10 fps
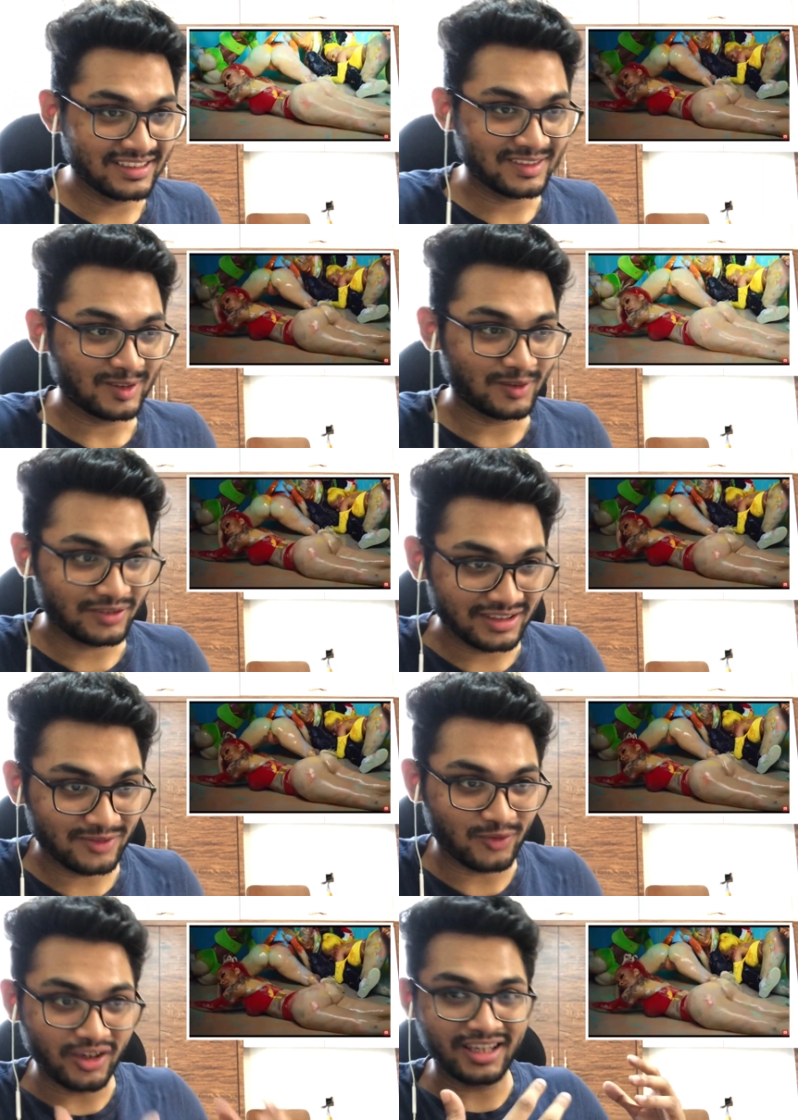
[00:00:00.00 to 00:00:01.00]
of his
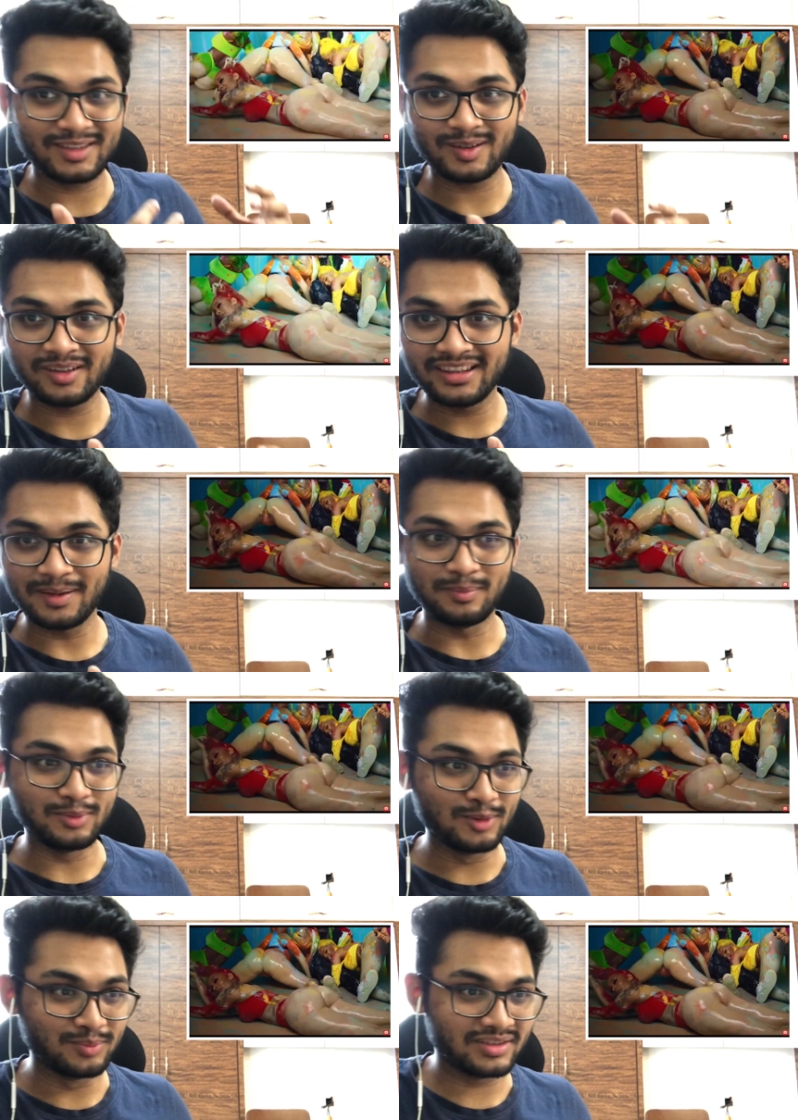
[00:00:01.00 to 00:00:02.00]
face on their
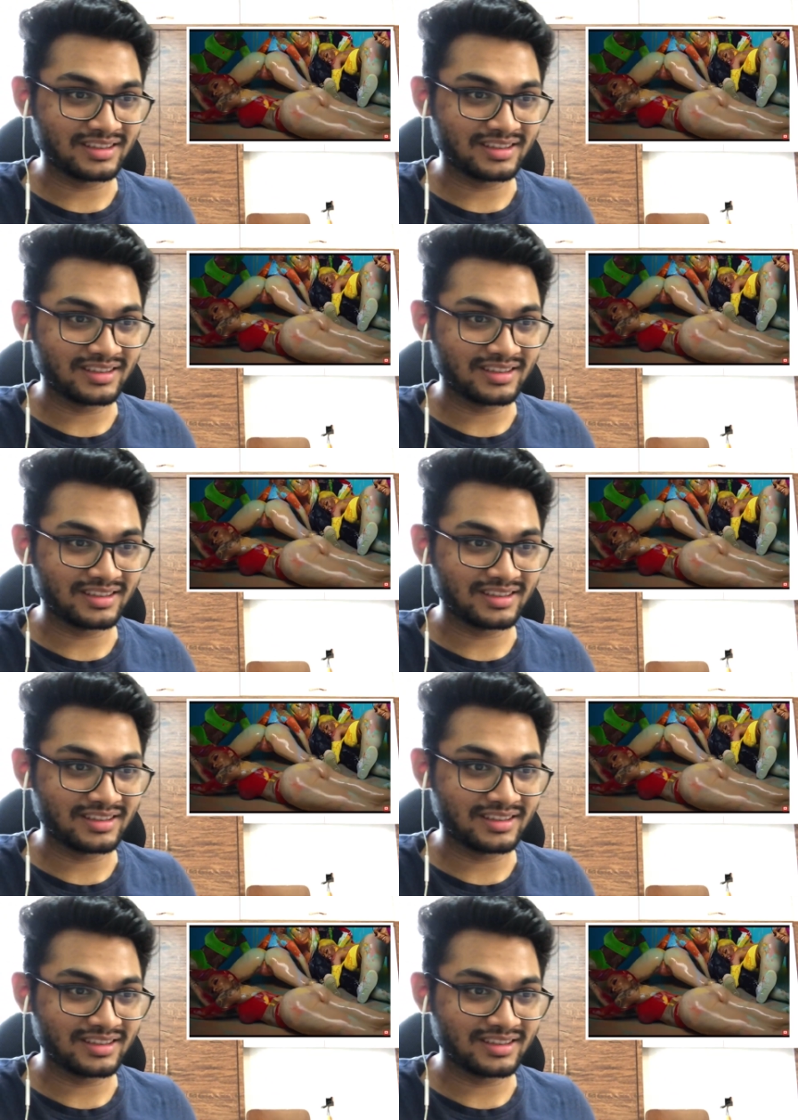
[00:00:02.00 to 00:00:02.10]
boobs.